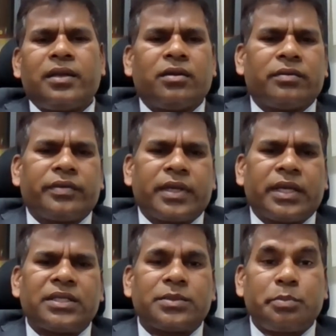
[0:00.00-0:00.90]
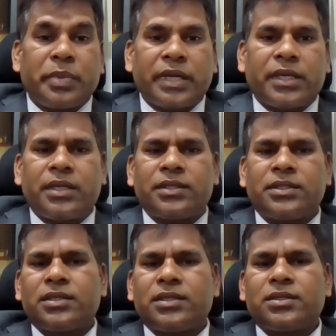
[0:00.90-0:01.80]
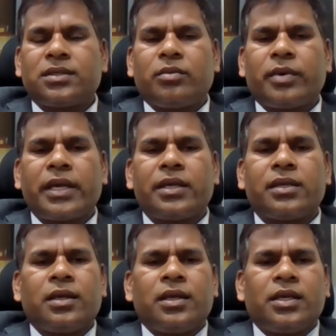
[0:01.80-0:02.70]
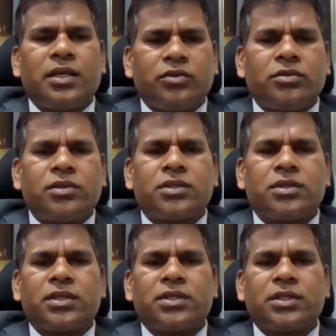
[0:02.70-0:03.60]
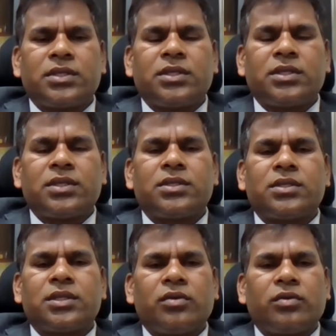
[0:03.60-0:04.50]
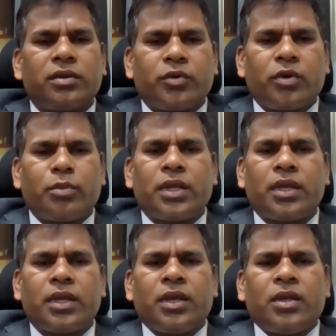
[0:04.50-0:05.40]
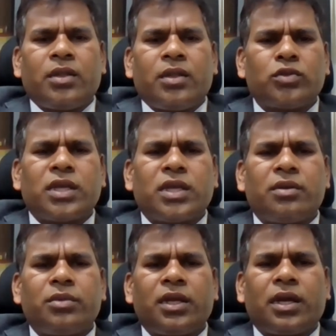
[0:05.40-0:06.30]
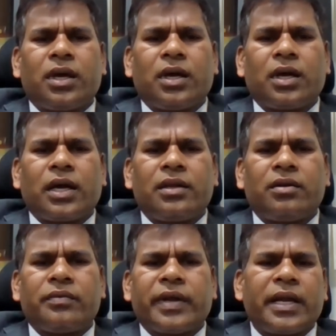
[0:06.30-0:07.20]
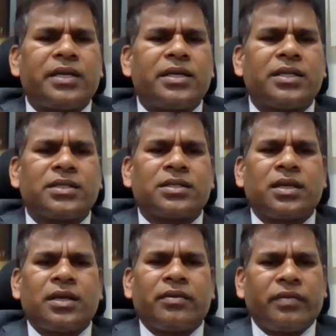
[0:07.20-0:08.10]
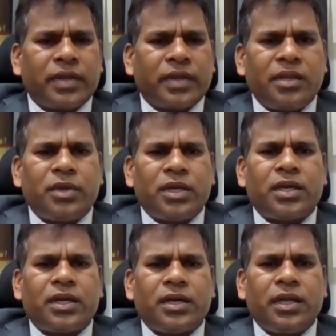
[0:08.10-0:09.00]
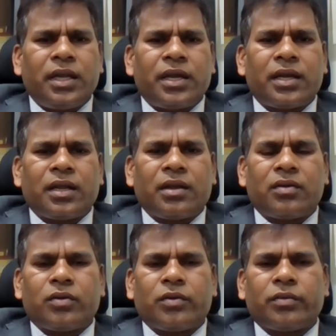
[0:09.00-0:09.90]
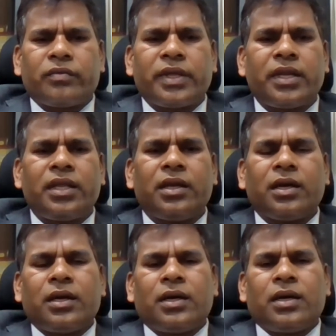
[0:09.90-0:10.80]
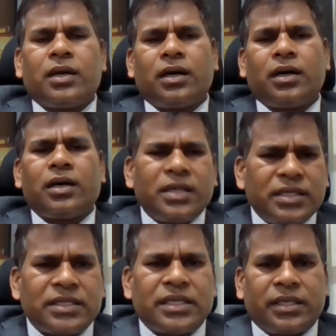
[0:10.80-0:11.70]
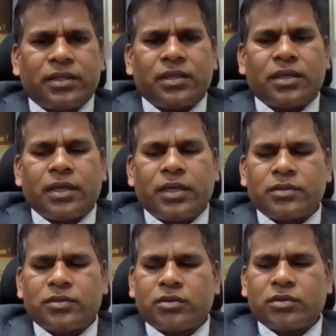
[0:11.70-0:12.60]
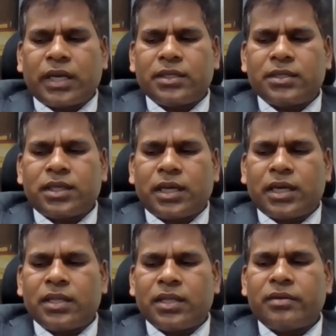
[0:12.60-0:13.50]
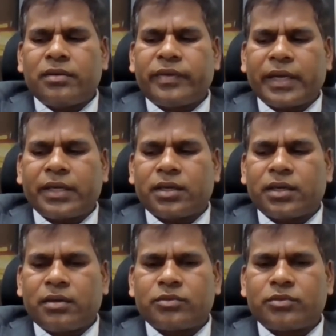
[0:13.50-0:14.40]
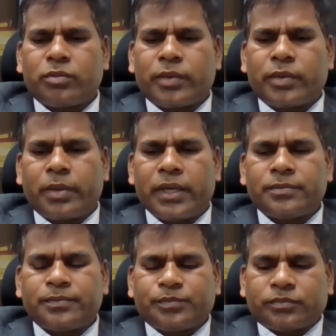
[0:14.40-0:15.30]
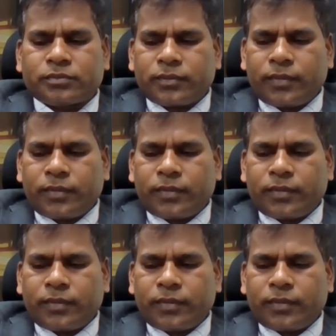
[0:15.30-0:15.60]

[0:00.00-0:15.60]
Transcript: the kind of a expectations, my users and citizens are looking from me. Those can be kind of addressed very immediately and very easily, right? So that is the another factor comes to my mind.